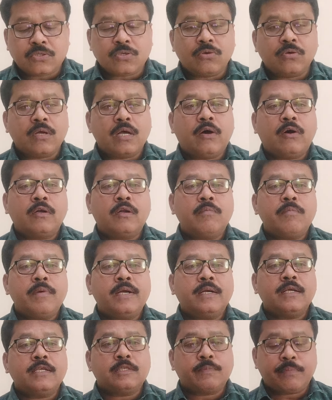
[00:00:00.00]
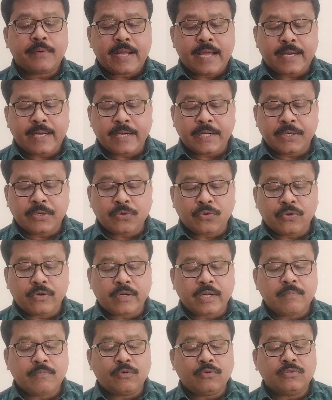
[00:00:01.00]
So government is planning to
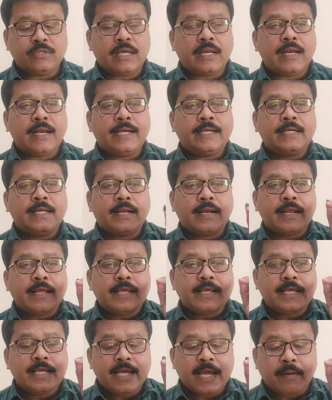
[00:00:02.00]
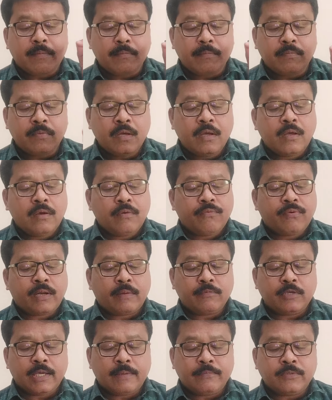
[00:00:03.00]
remove the letter M
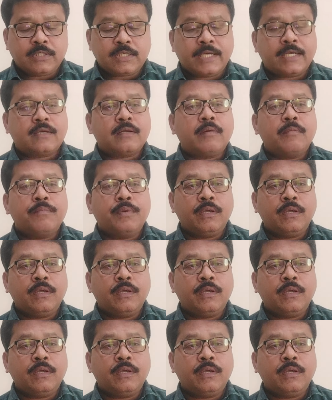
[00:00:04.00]
from EAMCET.